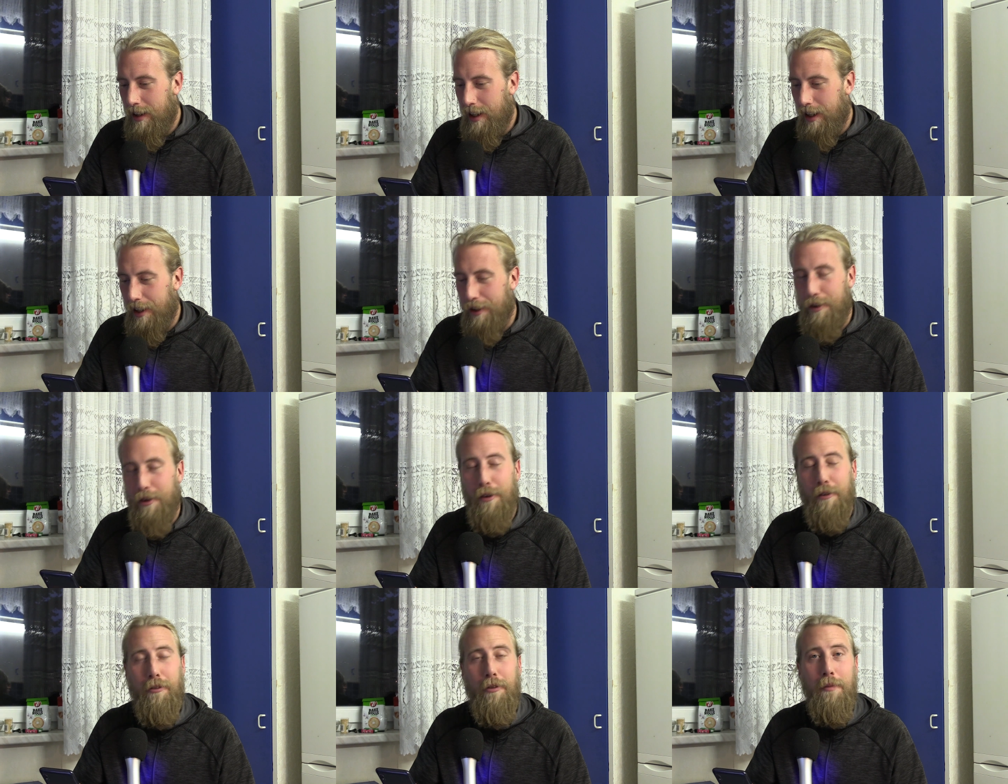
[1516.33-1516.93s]
I don't
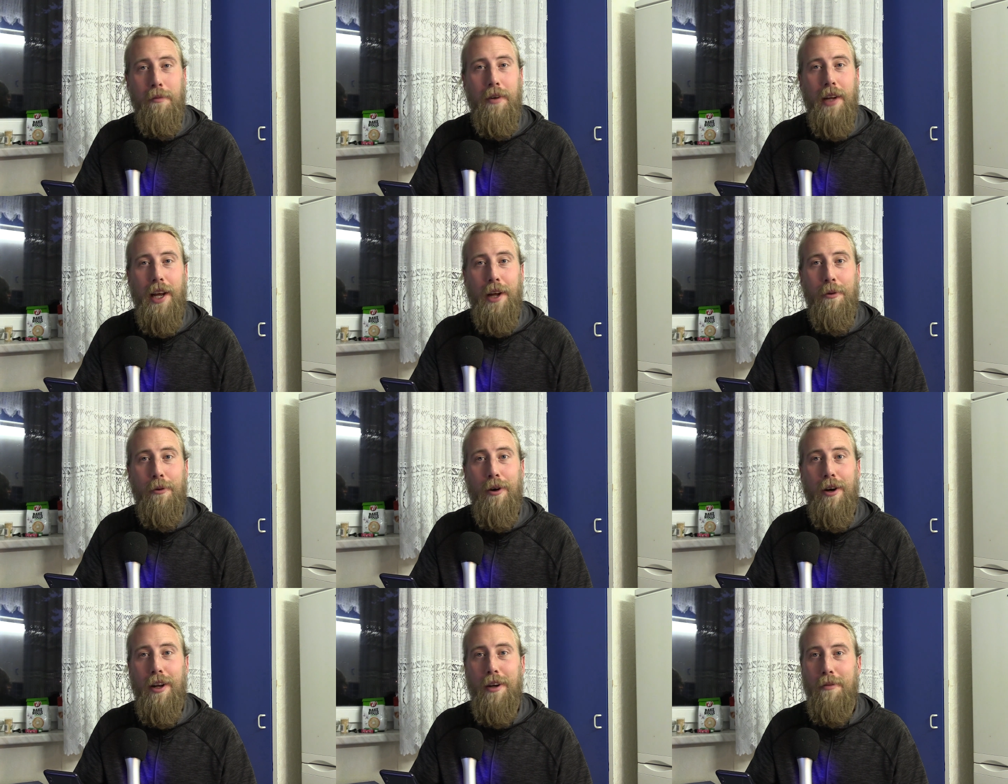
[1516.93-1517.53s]
know from day
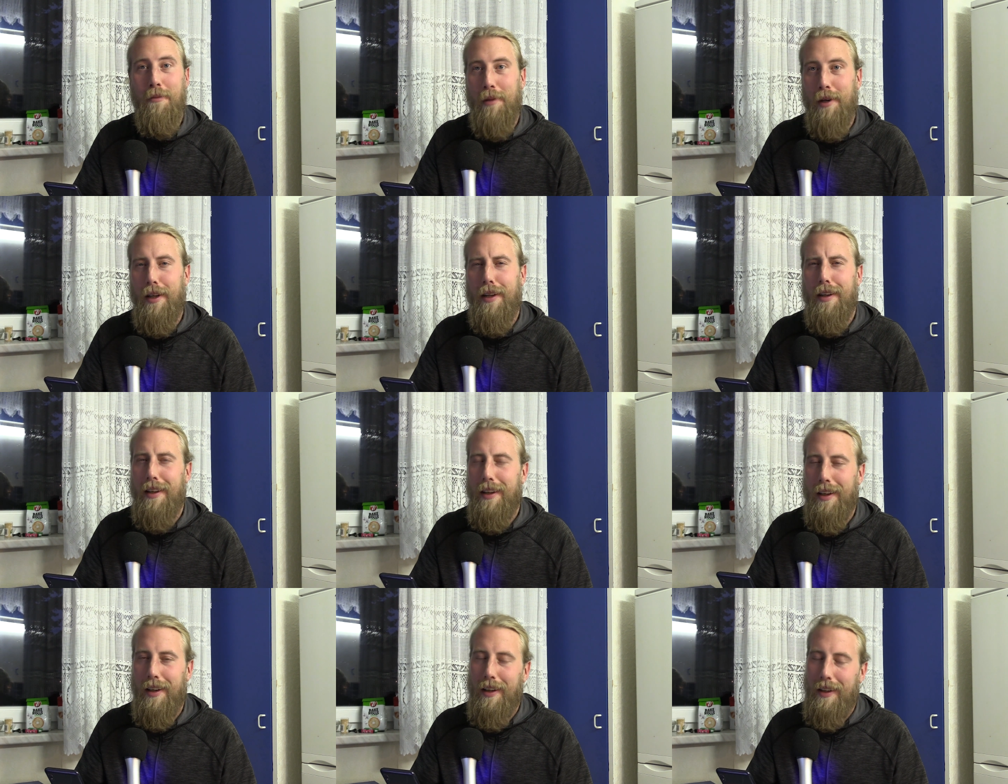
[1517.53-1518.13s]
one,
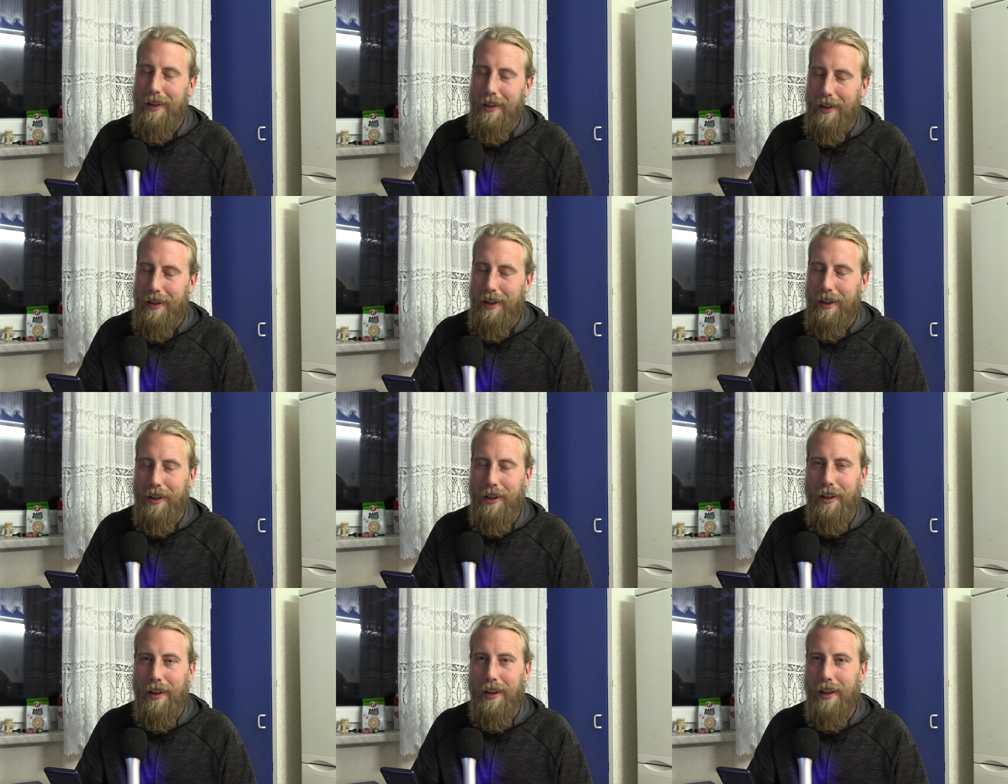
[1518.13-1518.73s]
but
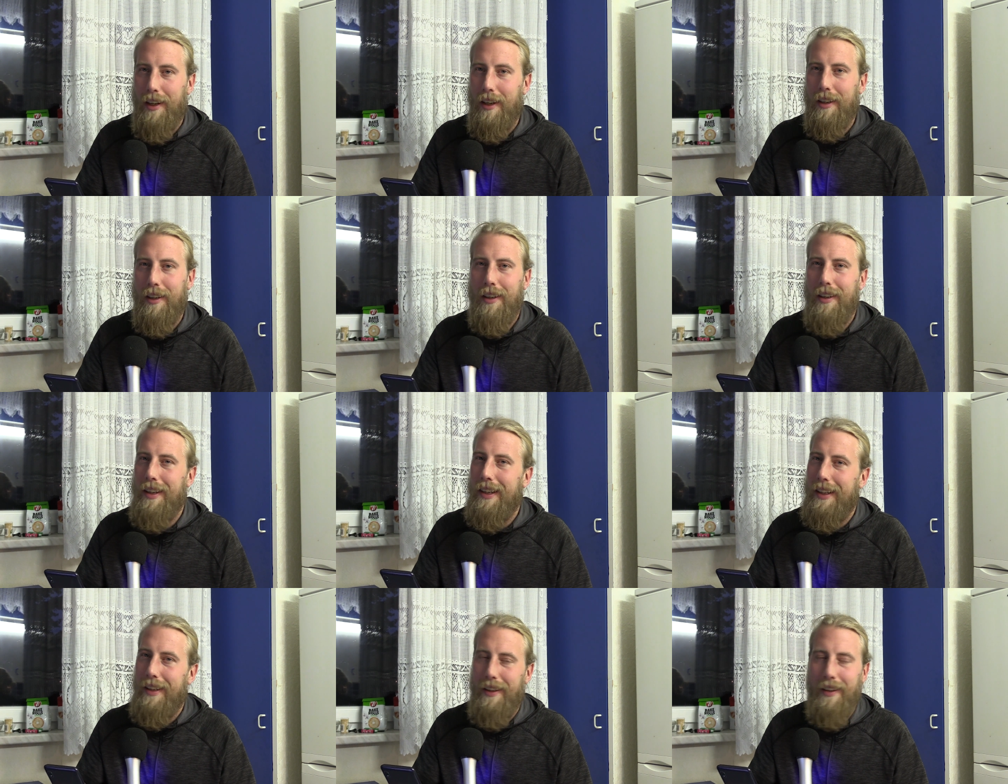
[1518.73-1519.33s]
a
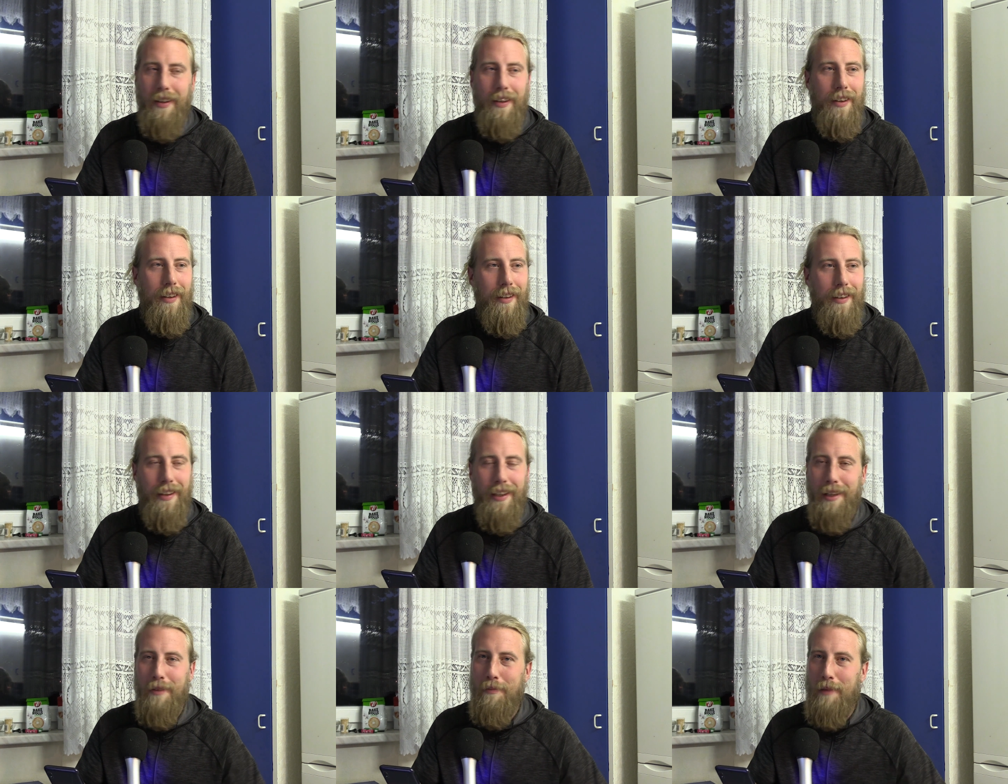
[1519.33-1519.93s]
good,
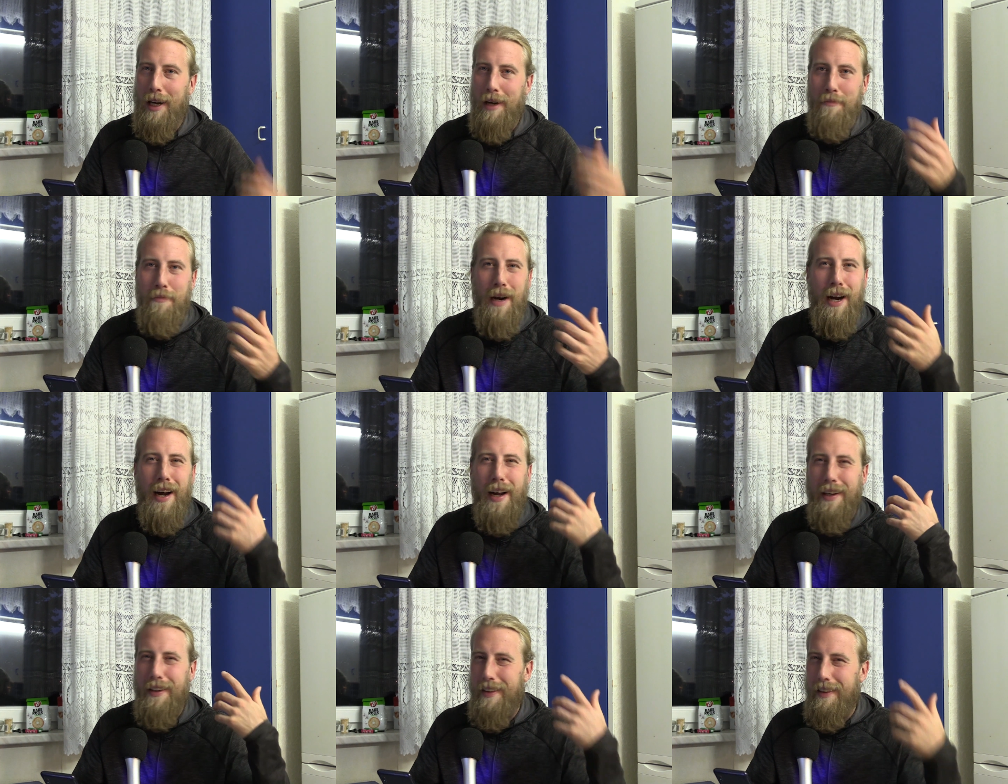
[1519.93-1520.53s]
in my
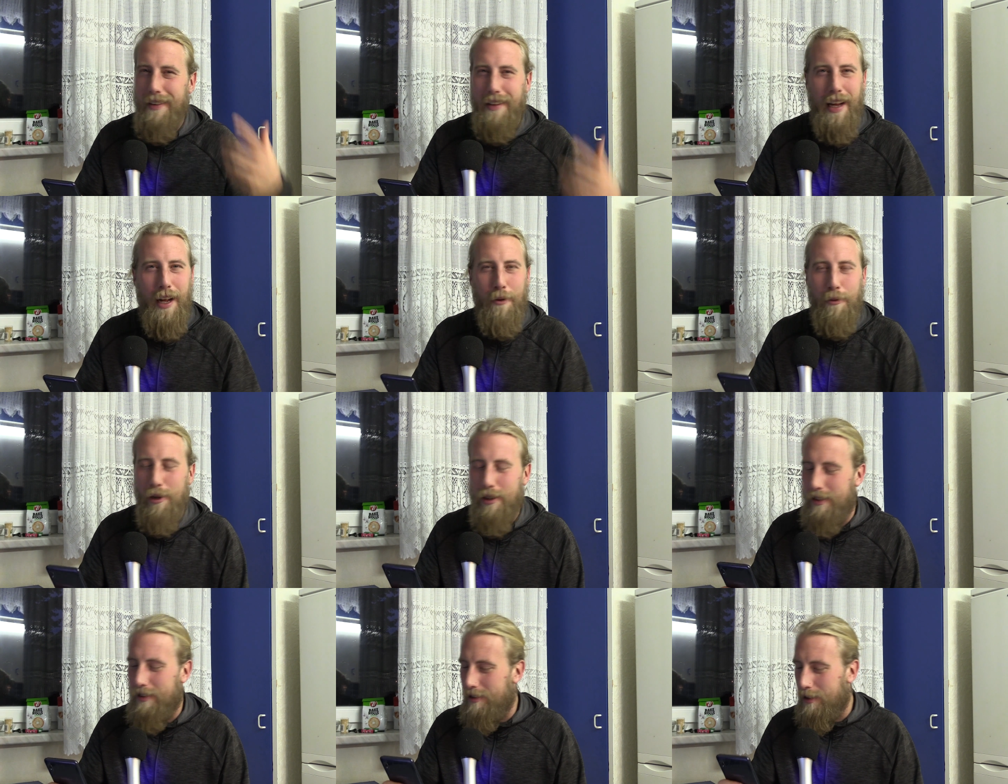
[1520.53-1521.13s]
mind, a day
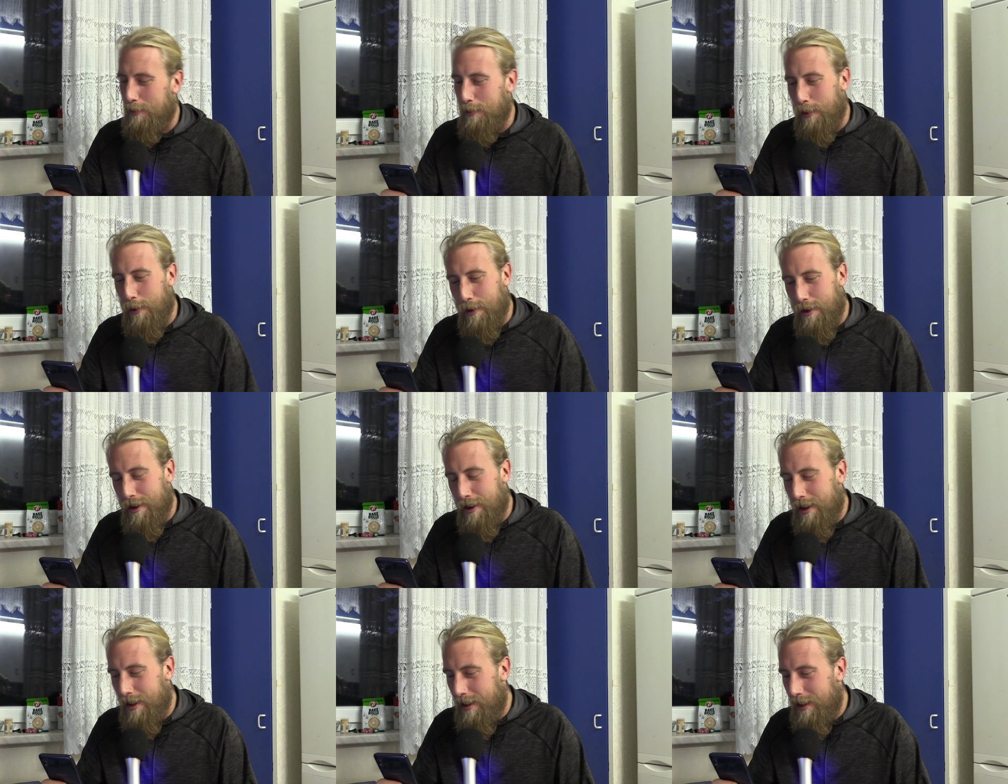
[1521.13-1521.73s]
one
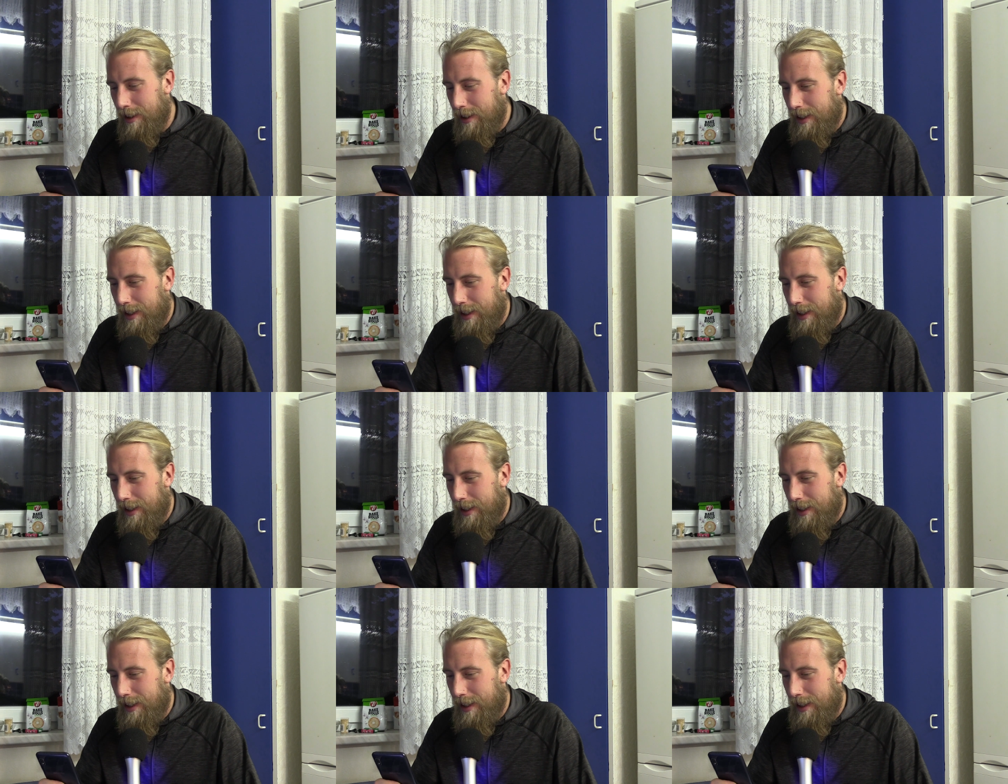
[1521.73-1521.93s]
supporter.